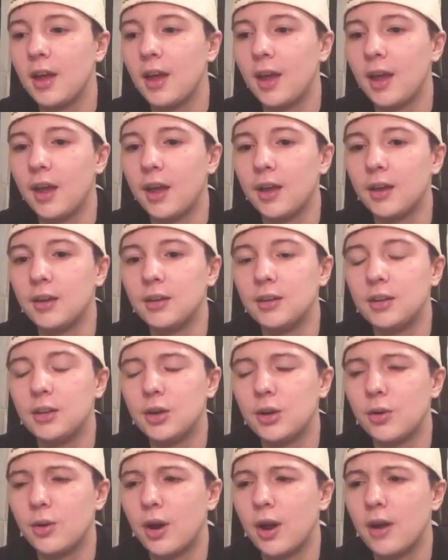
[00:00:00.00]
And
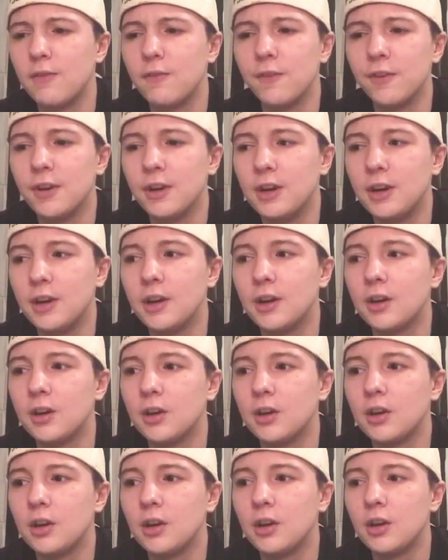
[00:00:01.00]
every
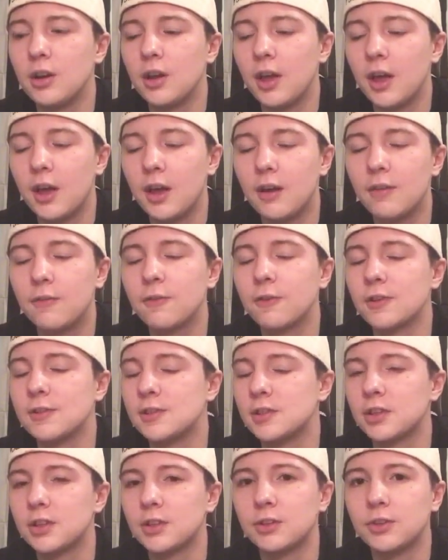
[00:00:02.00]

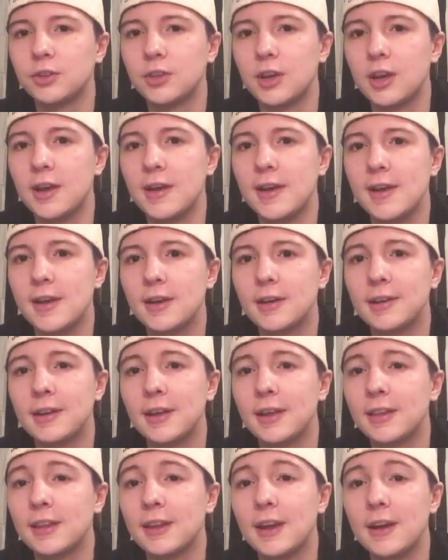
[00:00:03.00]
single day
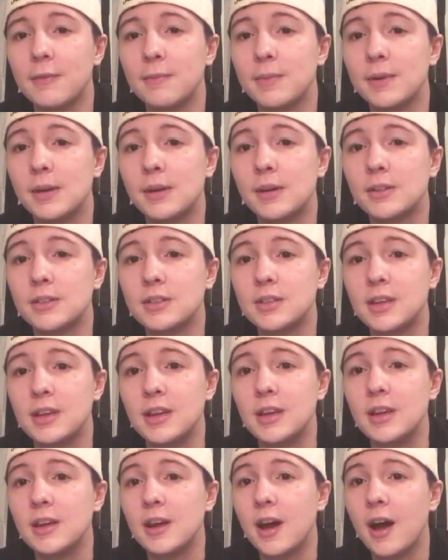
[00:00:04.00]
now that I've been on
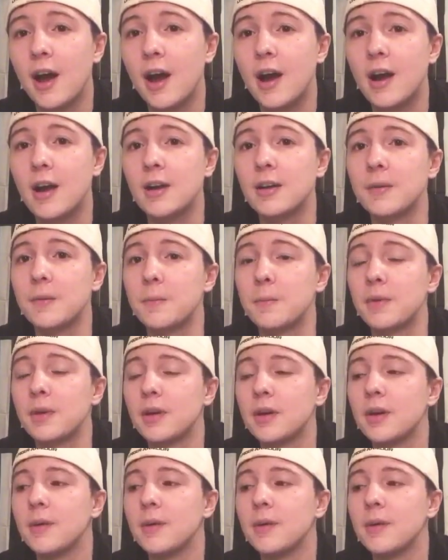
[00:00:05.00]
T, I am